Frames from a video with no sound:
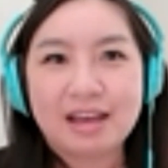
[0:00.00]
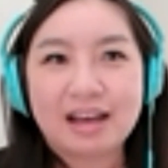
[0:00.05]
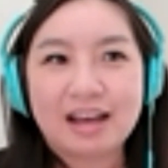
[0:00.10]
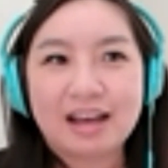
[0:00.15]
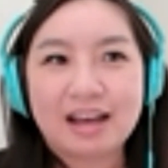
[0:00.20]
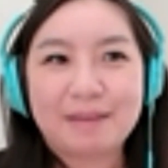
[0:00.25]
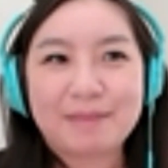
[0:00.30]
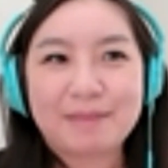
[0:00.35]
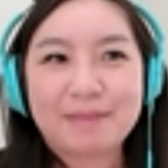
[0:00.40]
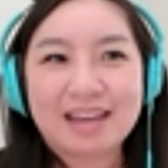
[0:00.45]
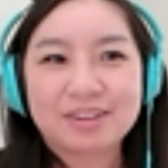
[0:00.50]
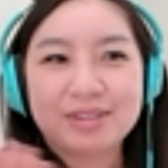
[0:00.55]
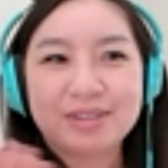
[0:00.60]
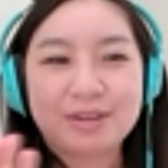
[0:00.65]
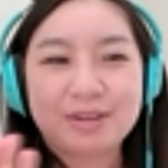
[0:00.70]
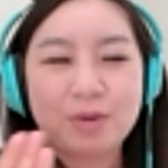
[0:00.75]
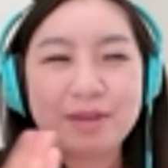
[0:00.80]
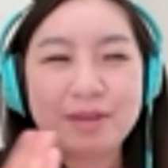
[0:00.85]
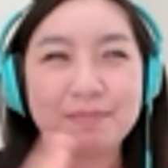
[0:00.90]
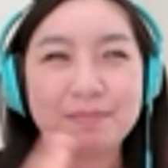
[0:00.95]
Um, I actually
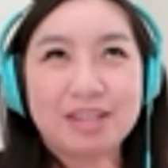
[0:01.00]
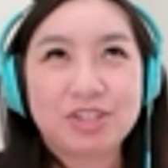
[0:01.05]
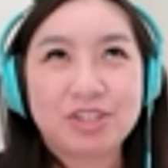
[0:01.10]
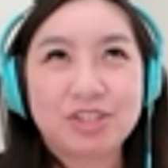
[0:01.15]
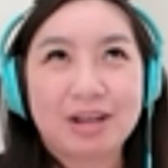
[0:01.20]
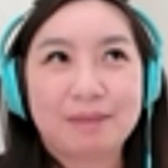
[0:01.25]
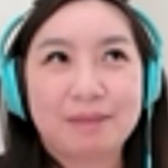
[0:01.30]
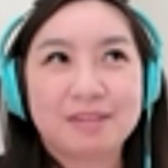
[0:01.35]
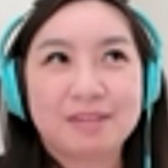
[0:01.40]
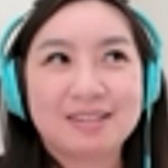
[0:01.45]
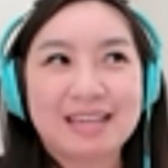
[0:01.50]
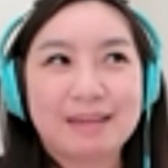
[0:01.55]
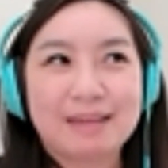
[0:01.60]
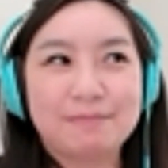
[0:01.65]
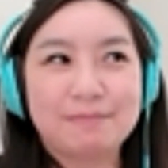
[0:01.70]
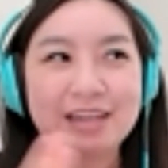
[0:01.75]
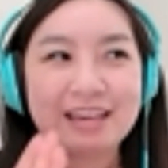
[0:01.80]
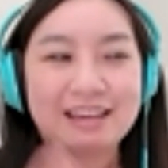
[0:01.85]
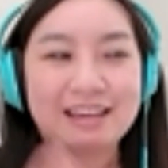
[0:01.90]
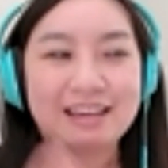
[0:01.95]
quit my job the same
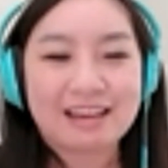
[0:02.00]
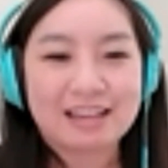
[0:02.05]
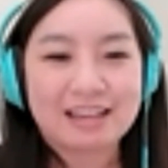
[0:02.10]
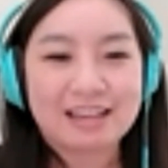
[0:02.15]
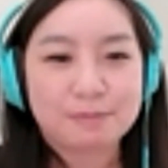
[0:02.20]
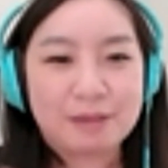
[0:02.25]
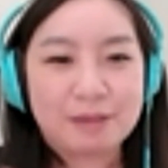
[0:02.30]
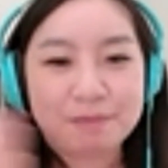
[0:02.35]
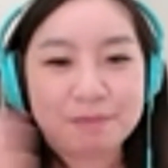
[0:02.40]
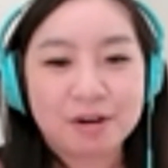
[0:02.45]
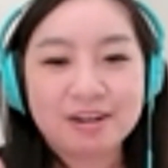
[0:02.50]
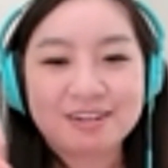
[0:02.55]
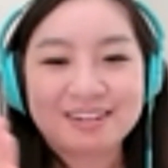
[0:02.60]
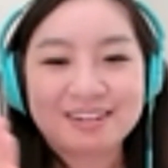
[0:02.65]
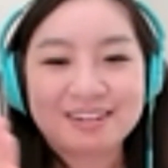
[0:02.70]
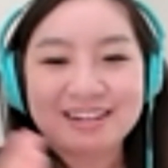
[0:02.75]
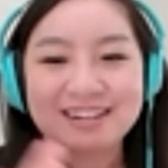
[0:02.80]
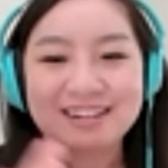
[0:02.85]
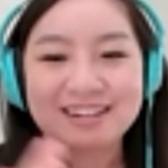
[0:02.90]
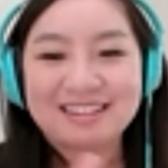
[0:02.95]
day as my
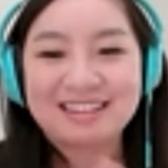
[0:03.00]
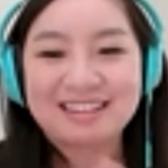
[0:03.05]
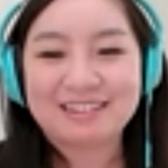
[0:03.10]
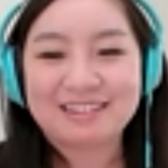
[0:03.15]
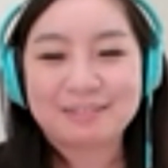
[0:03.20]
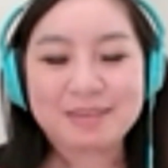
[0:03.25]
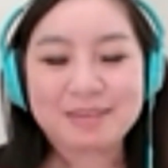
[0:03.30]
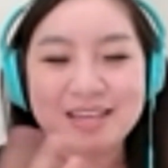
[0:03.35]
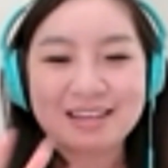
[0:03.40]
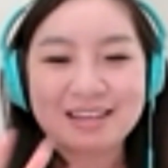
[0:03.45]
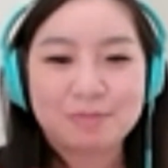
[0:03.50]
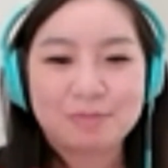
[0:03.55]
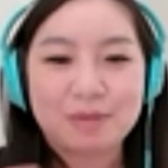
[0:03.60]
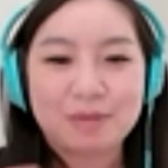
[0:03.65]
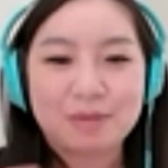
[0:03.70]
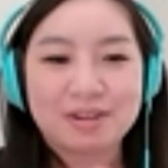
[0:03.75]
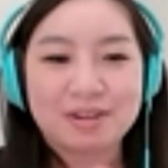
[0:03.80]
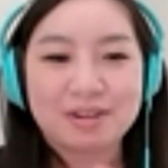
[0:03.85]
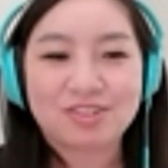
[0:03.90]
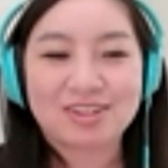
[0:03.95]
partner, you know, because we
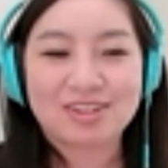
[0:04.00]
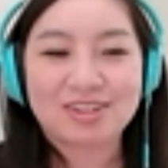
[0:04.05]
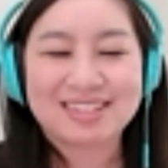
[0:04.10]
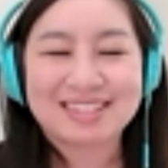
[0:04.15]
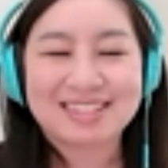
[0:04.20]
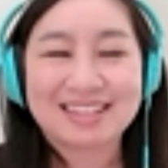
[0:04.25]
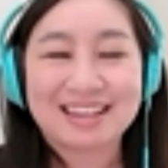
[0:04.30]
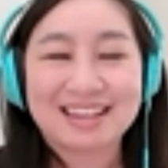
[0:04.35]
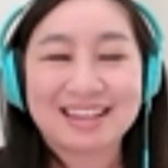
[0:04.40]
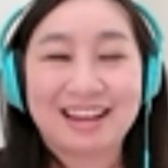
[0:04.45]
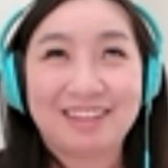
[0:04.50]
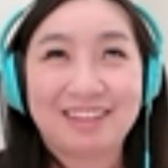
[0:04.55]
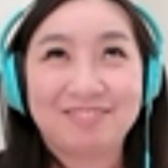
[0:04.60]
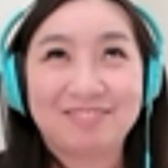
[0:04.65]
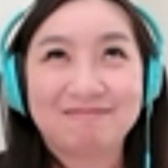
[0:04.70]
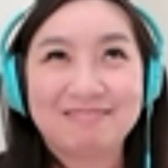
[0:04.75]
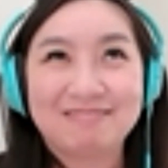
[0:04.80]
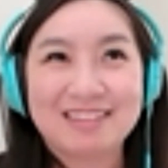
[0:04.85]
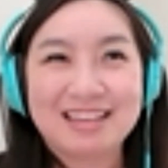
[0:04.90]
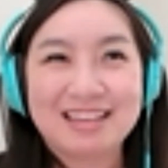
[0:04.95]
were just um,